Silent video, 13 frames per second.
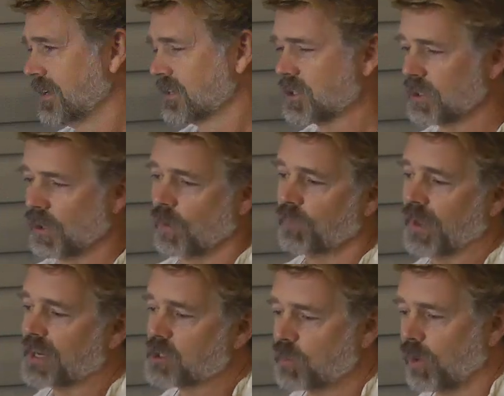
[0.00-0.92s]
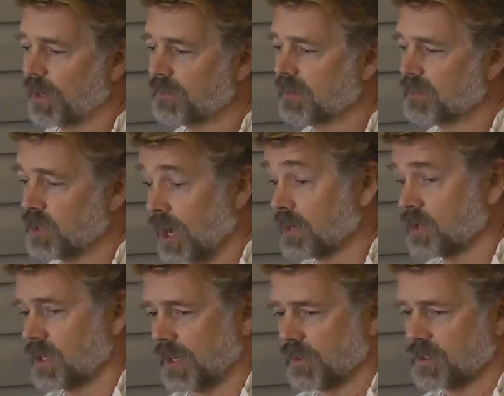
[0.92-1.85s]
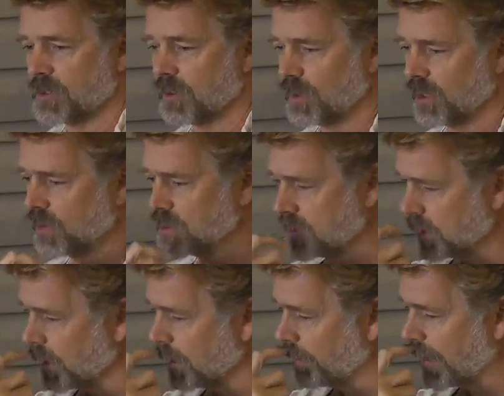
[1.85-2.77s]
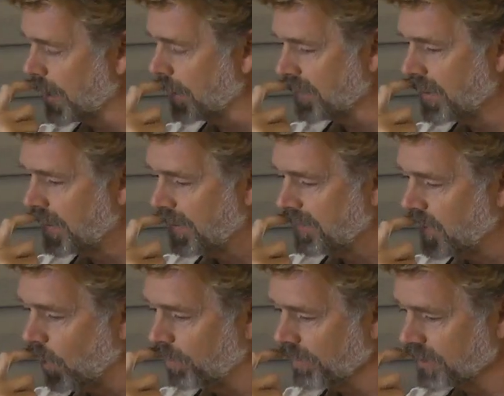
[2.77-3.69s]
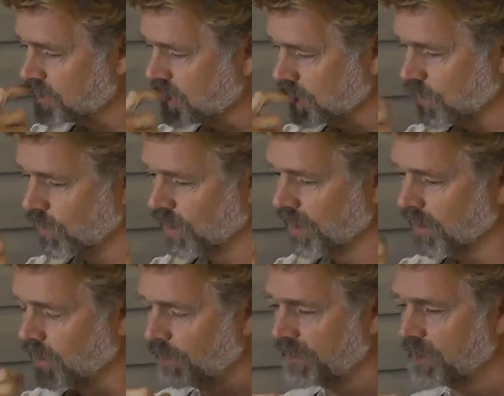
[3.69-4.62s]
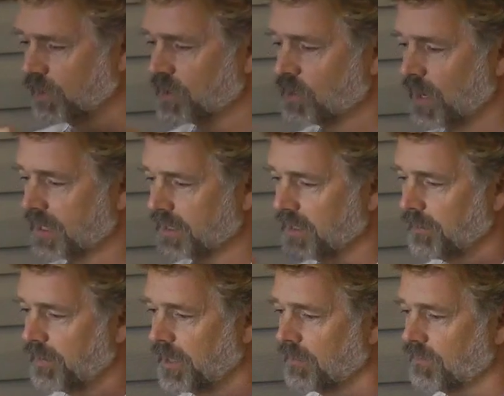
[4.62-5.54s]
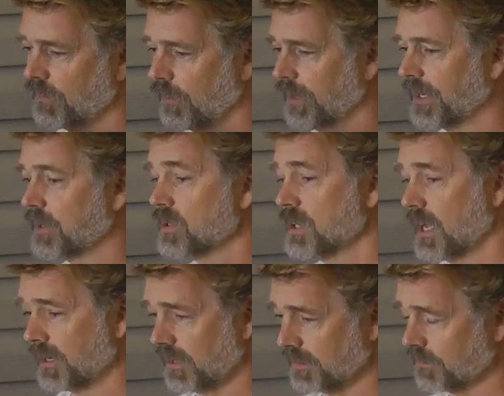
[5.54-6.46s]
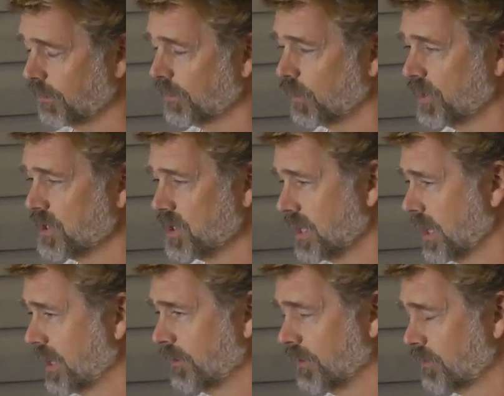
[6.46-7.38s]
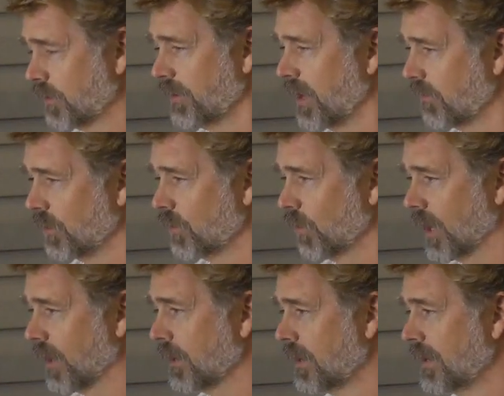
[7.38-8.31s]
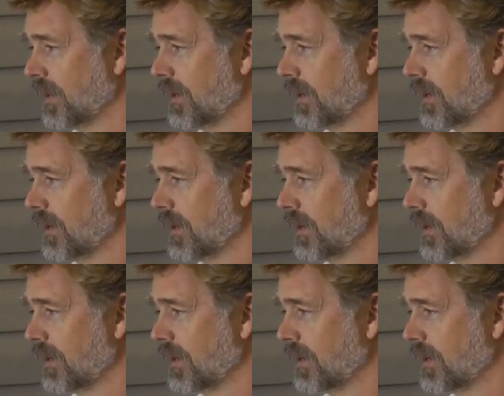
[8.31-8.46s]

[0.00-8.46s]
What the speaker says: So that's what John Schneider Studios is all about, hoping to attract independent filmmakers not only from Louisiana but from everywhere